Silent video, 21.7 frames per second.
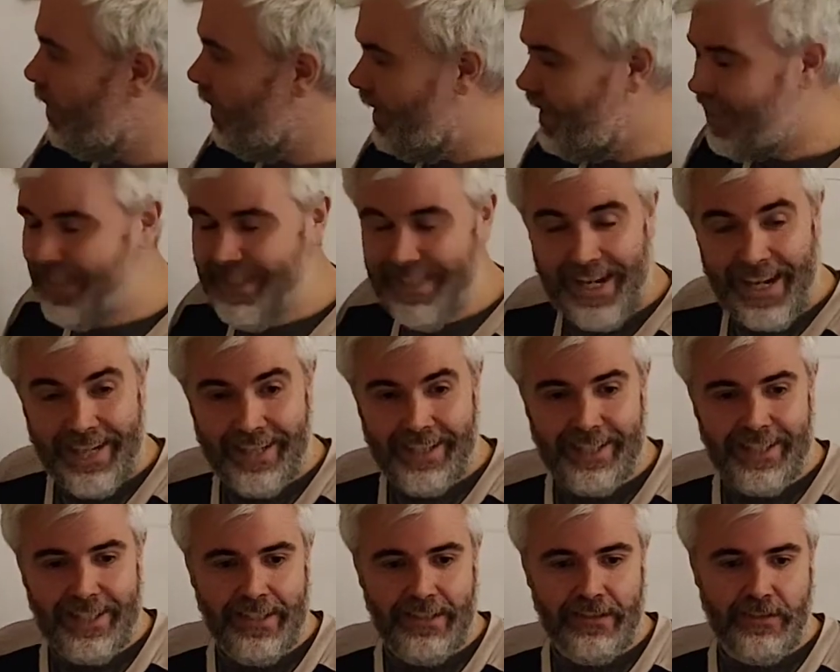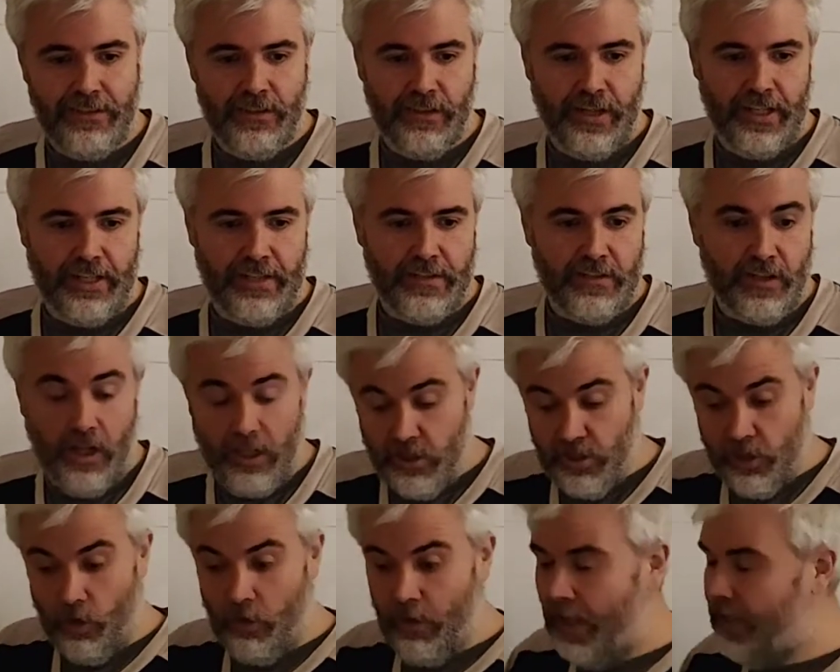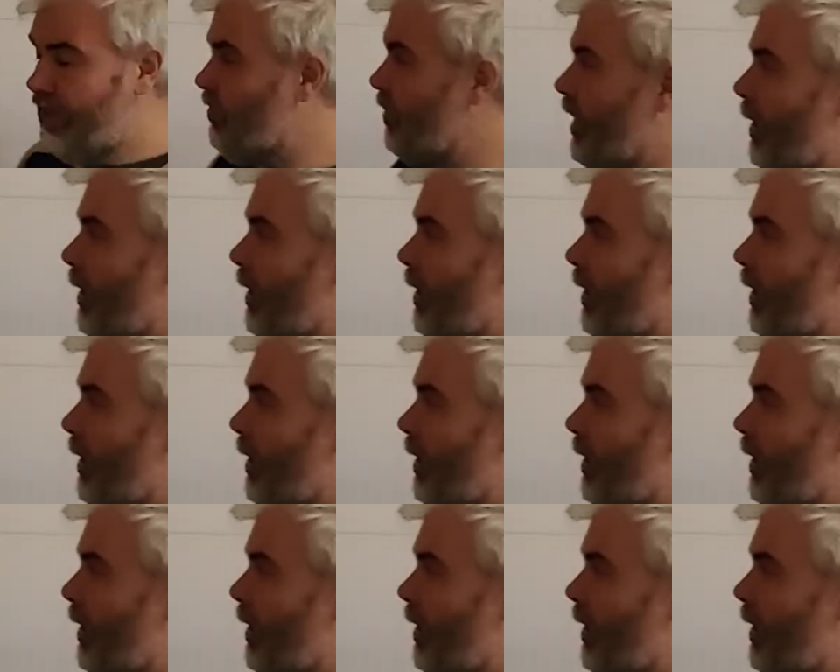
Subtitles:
got exactly into your answer. I'll show you how to